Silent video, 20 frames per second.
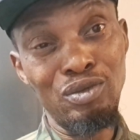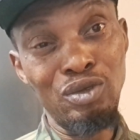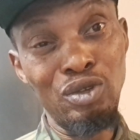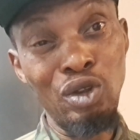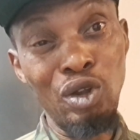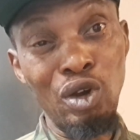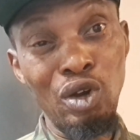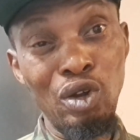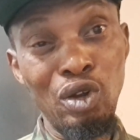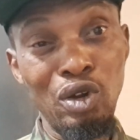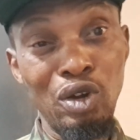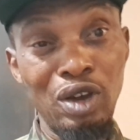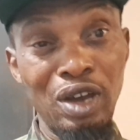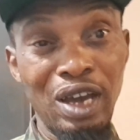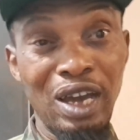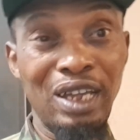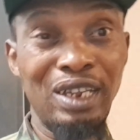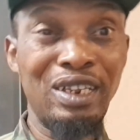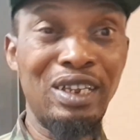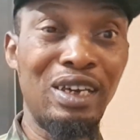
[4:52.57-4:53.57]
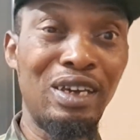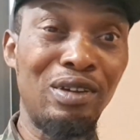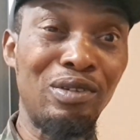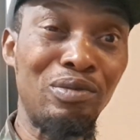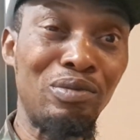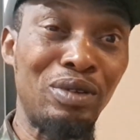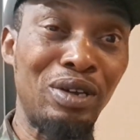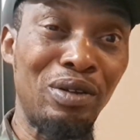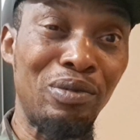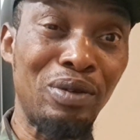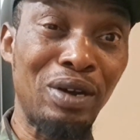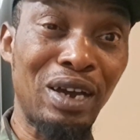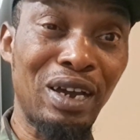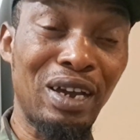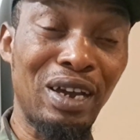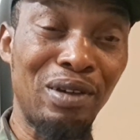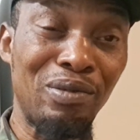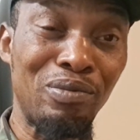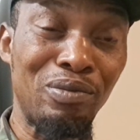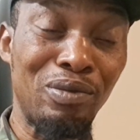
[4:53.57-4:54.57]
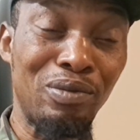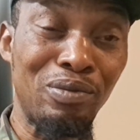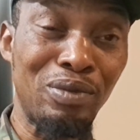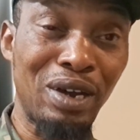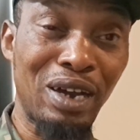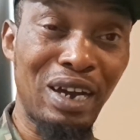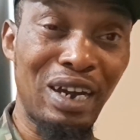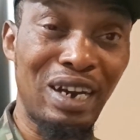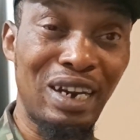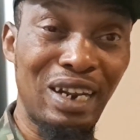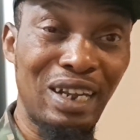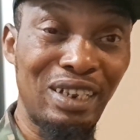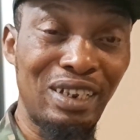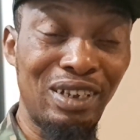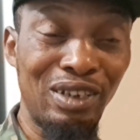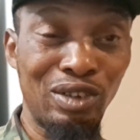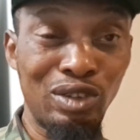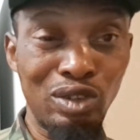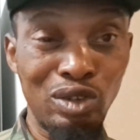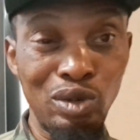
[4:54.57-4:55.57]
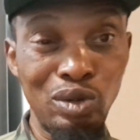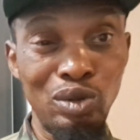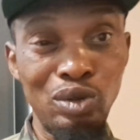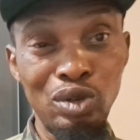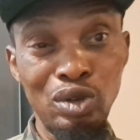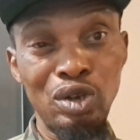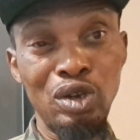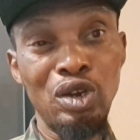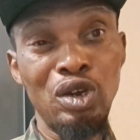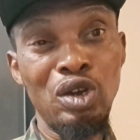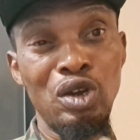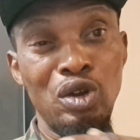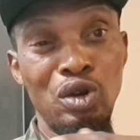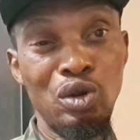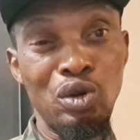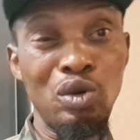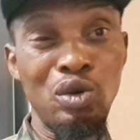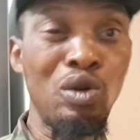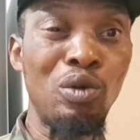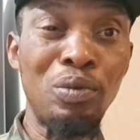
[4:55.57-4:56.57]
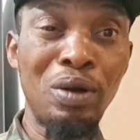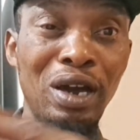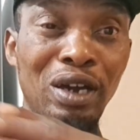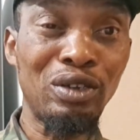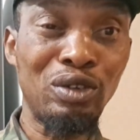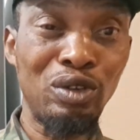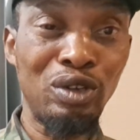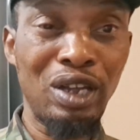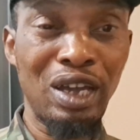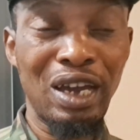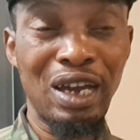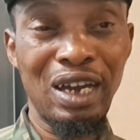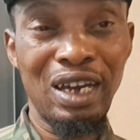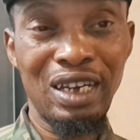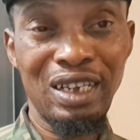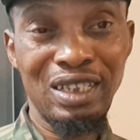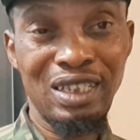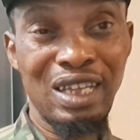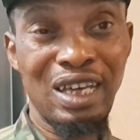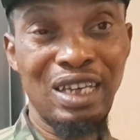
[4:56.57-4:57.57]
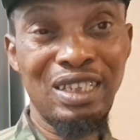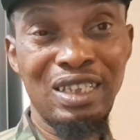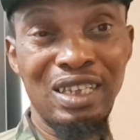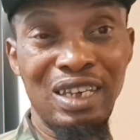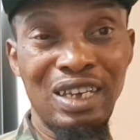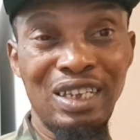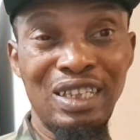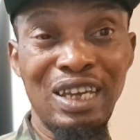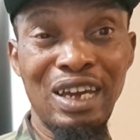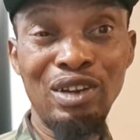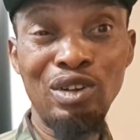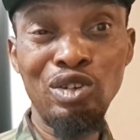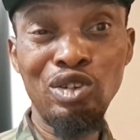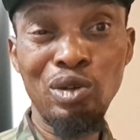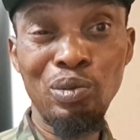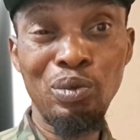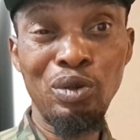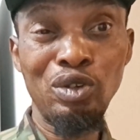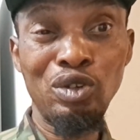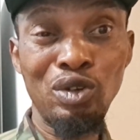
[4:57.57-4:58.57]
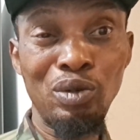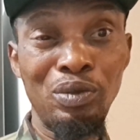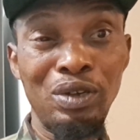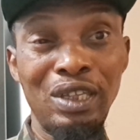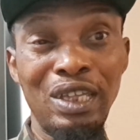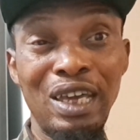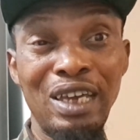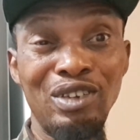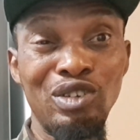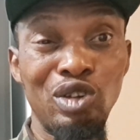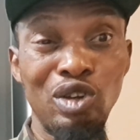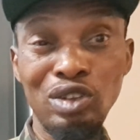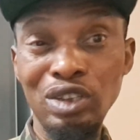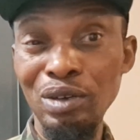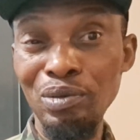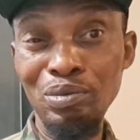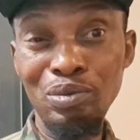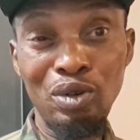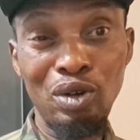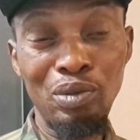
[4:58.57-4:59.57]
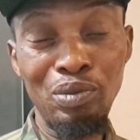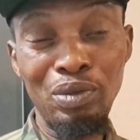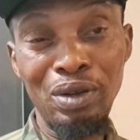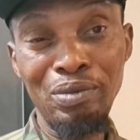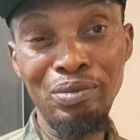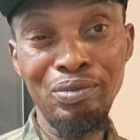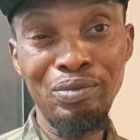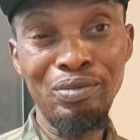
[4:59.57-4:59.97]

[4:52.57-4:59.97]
Lolo and Mbakara, that they should go back to their, that they they are not supposed to be there sorting problem.